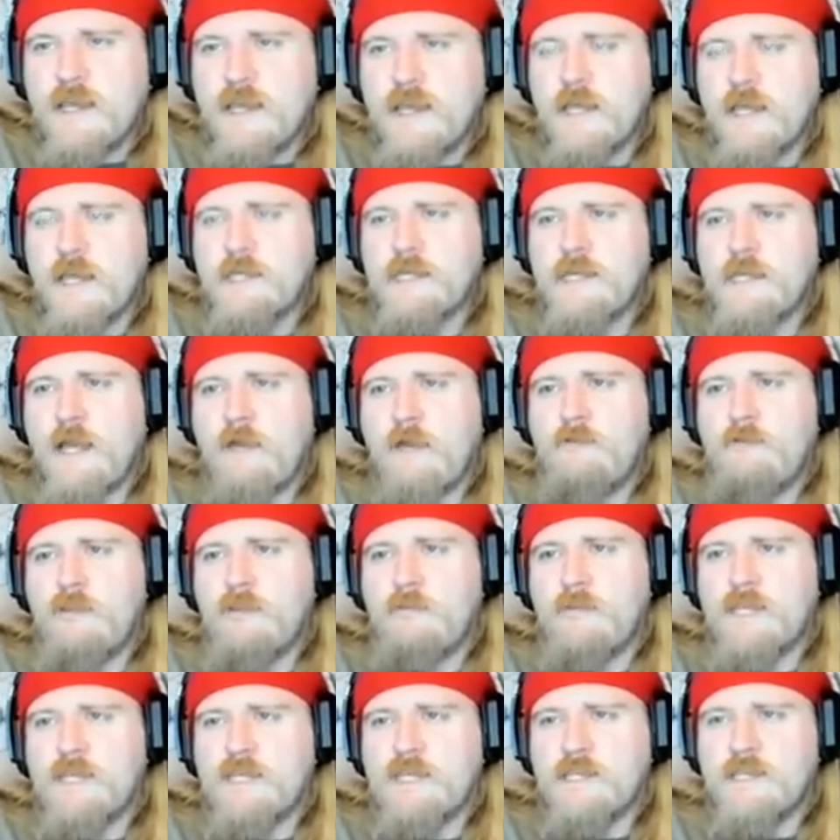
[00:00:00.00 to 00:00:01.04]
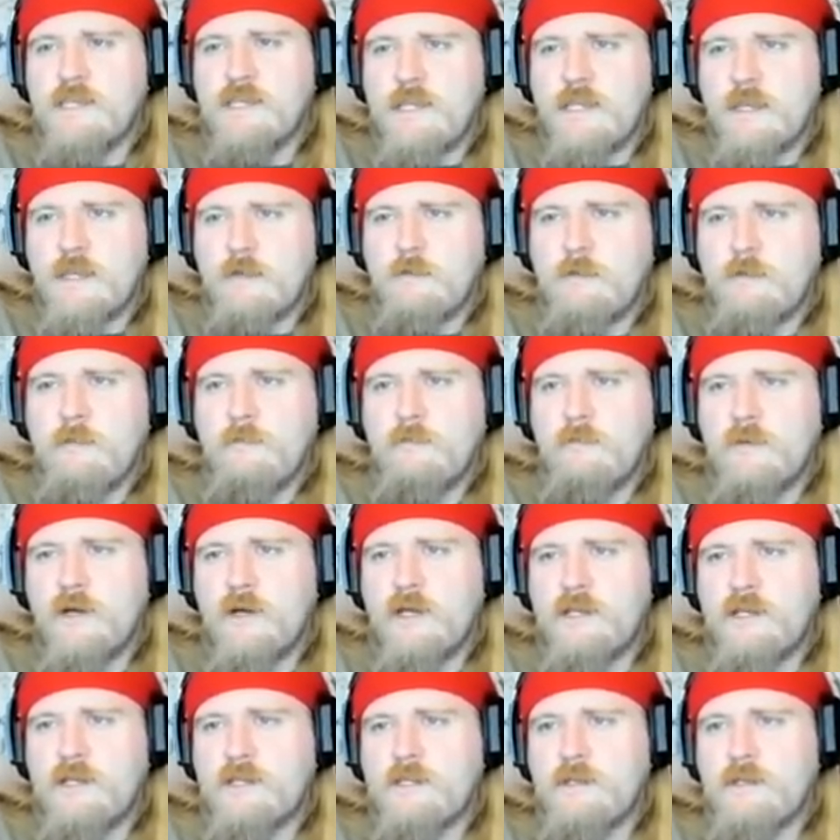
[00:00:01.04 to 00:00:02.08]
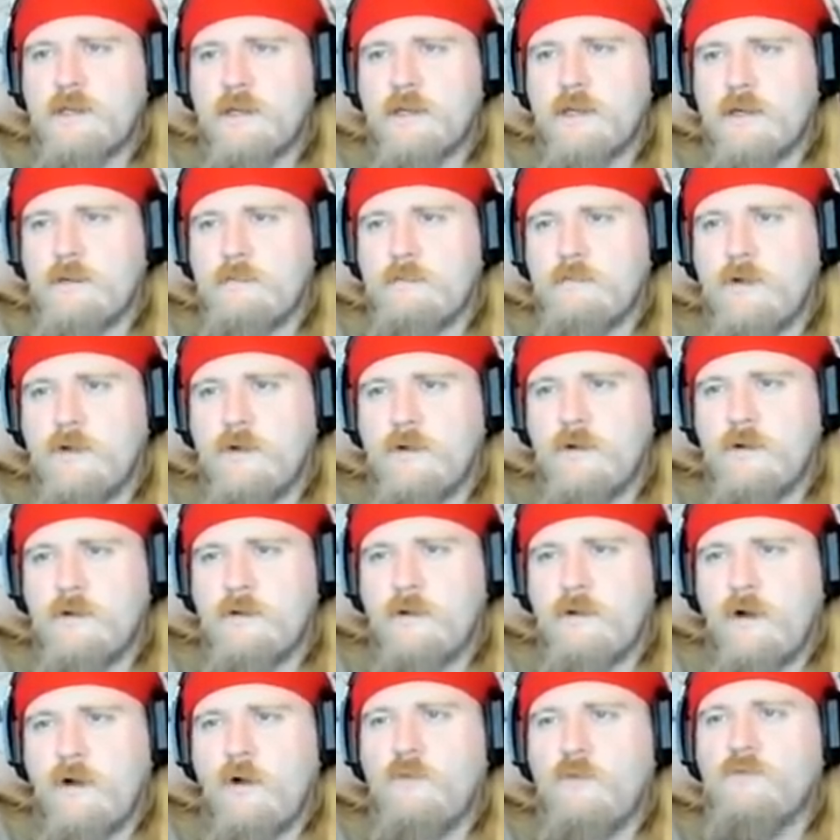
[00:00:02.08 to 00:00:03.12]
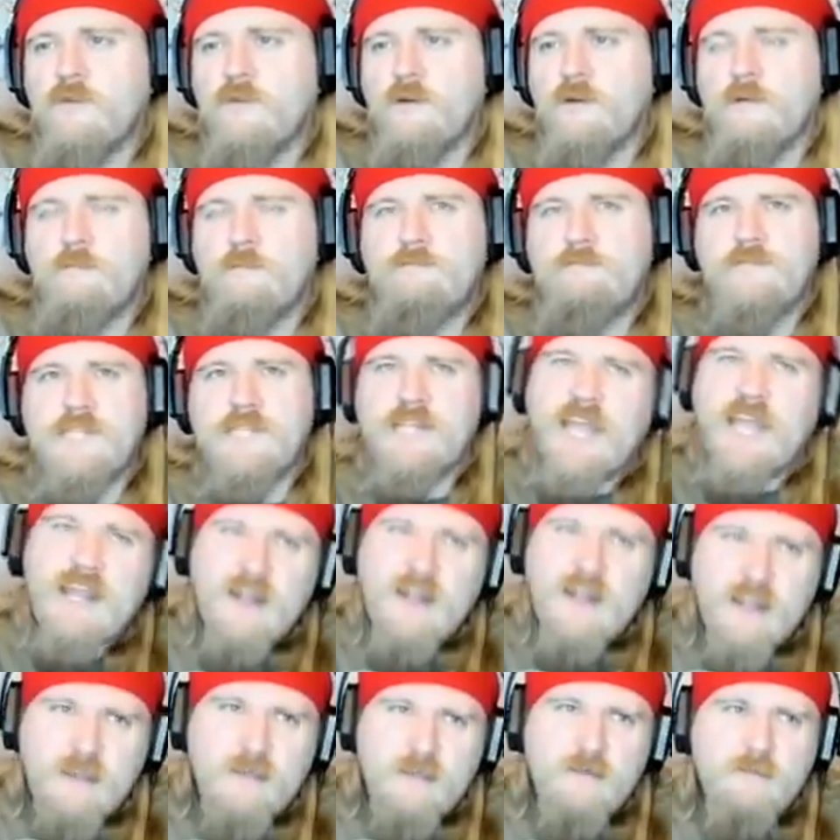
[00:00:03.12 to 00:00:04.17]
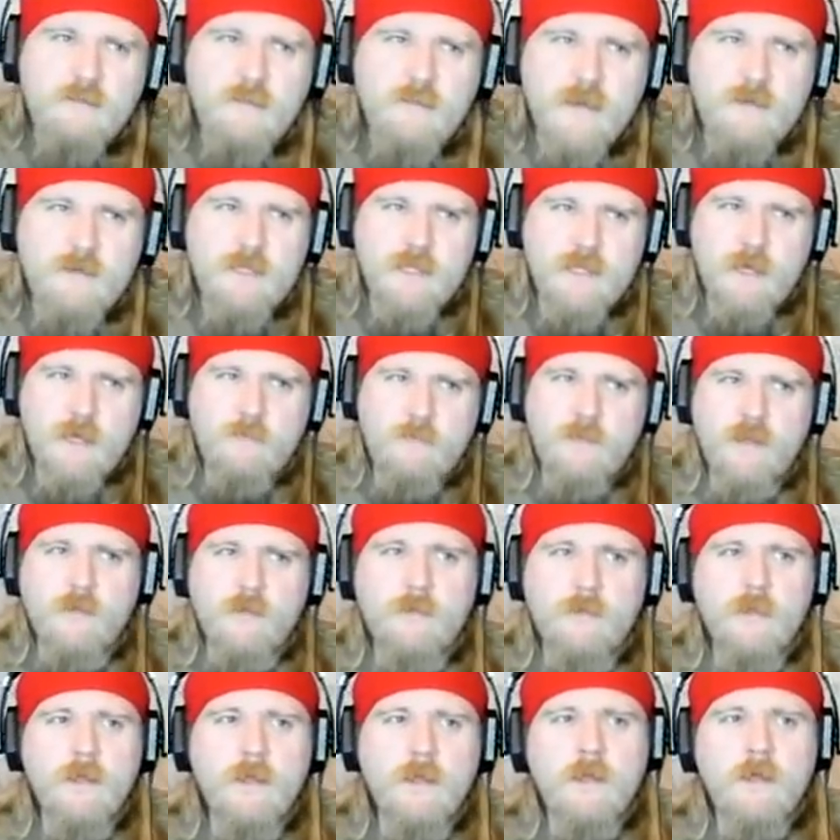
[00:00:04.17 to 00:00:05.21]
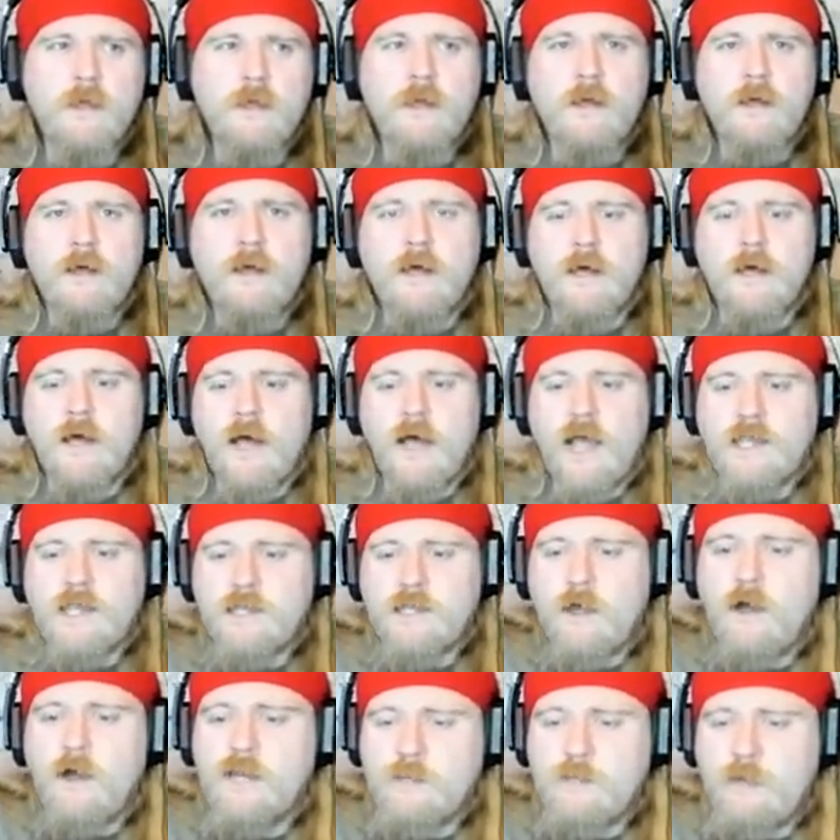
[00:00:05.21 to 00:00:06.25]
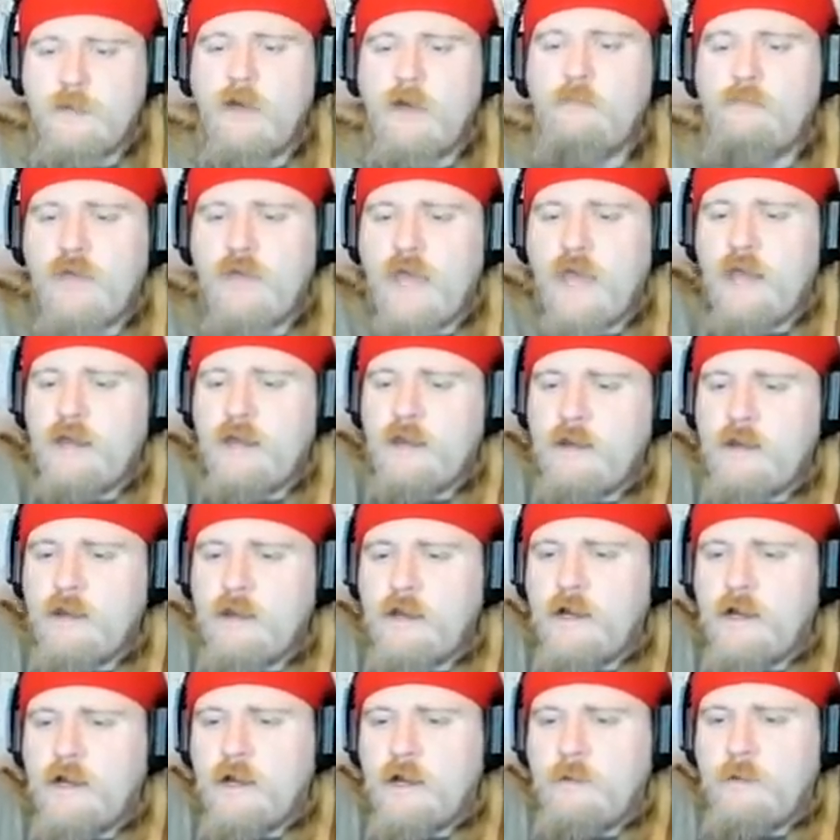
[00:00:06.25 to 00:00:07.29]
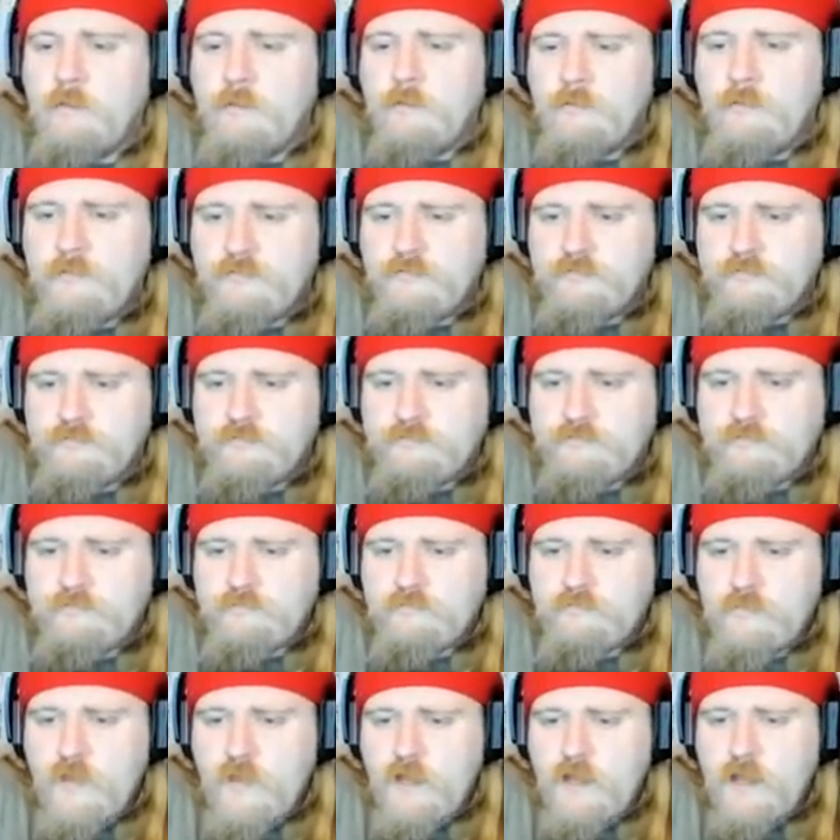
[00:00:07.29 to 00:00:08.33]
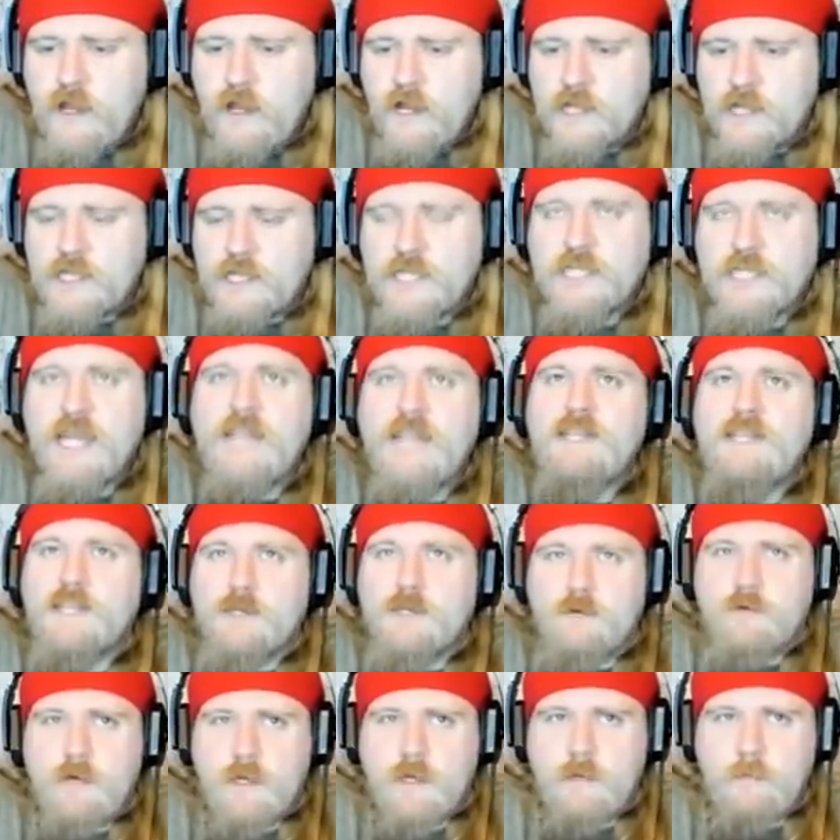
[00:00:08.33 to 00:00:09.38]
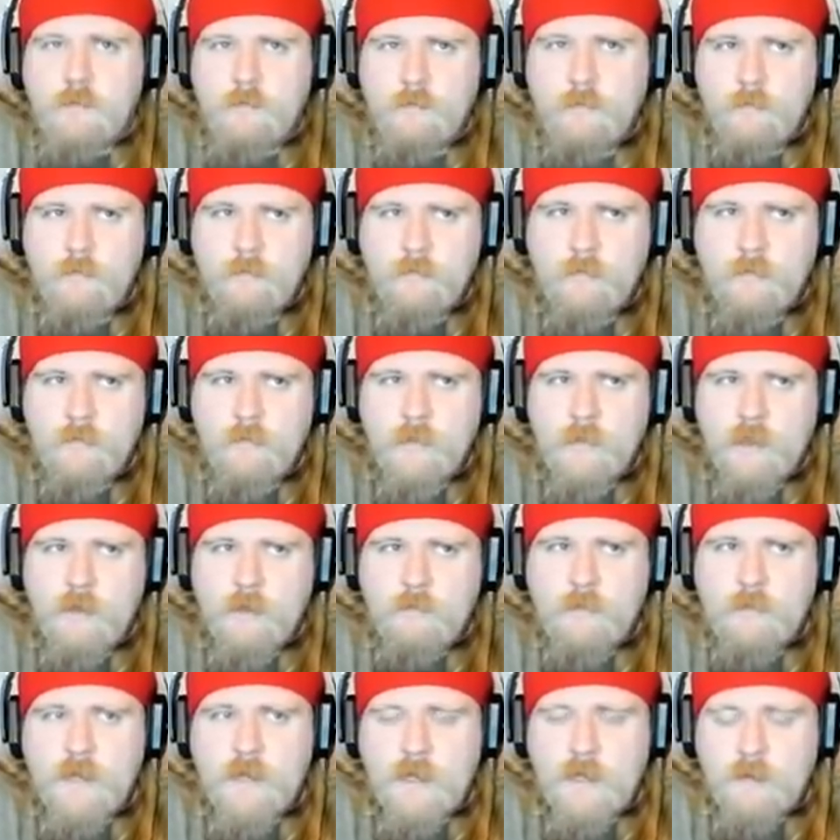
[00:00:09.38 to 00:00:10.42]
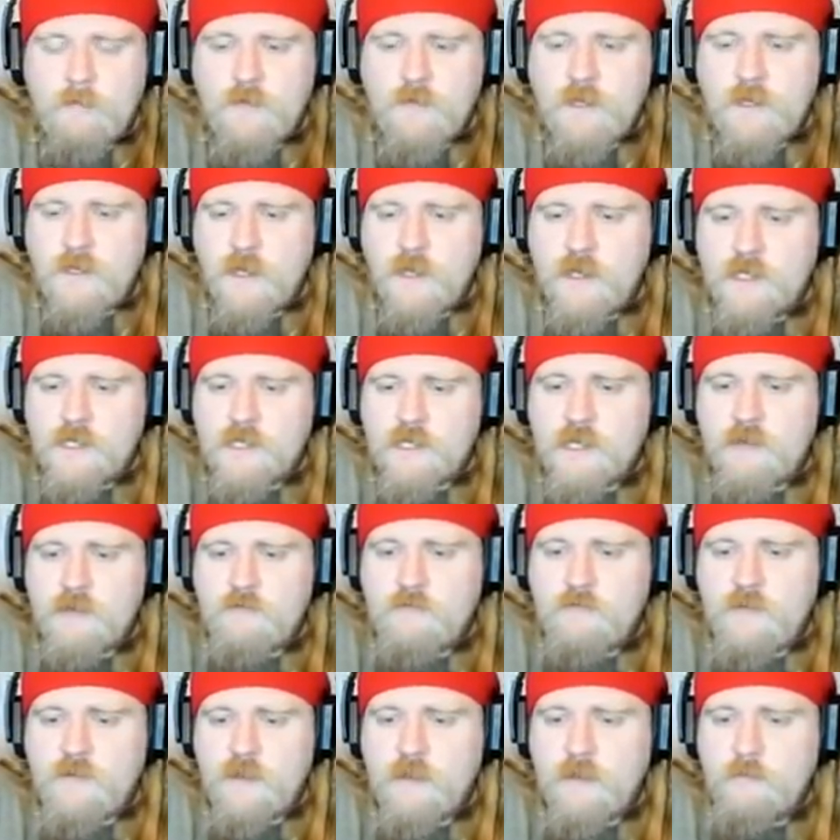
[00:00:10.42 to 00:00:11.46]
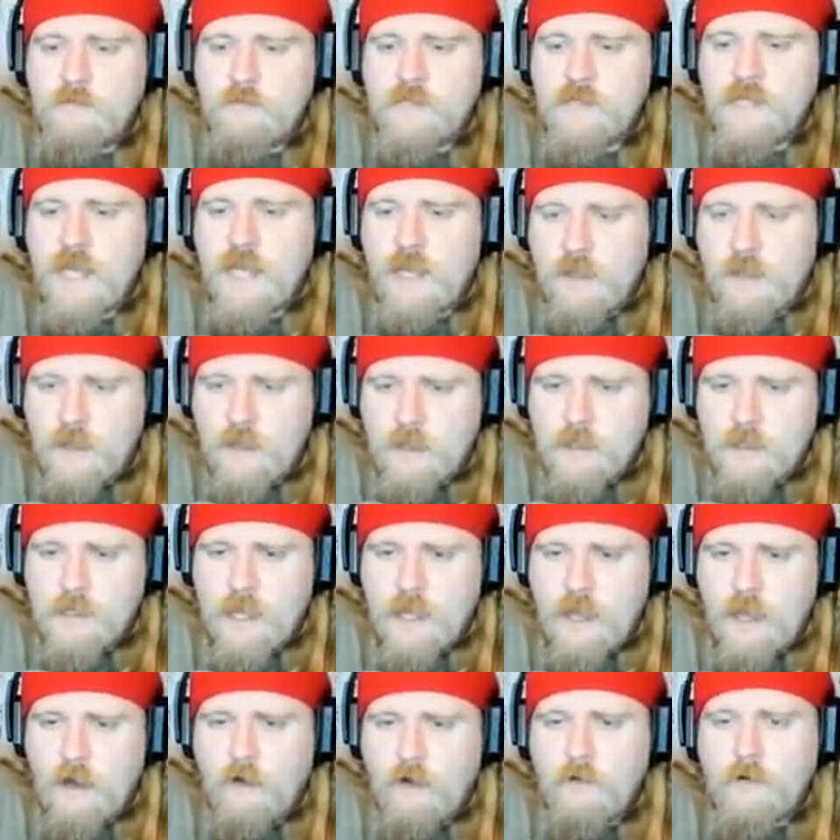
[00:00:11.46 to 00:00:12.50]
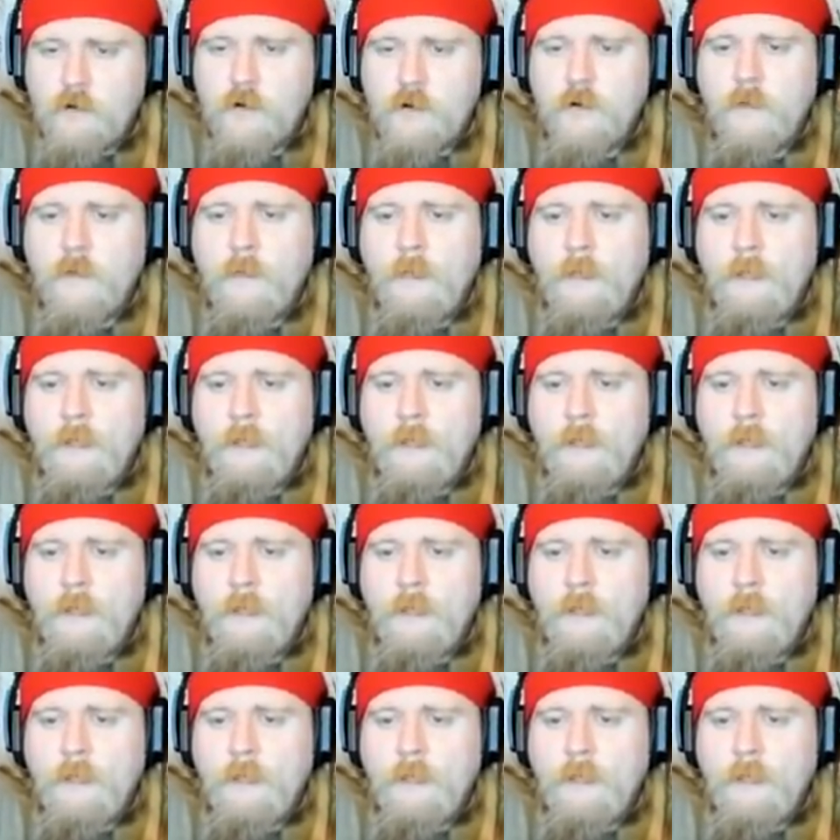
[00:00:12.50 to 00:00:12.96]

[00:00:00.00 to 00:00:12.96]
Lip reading: I guess. Not really misleading, but overstating maybe something. I talked about Ben censoring me because of him taking down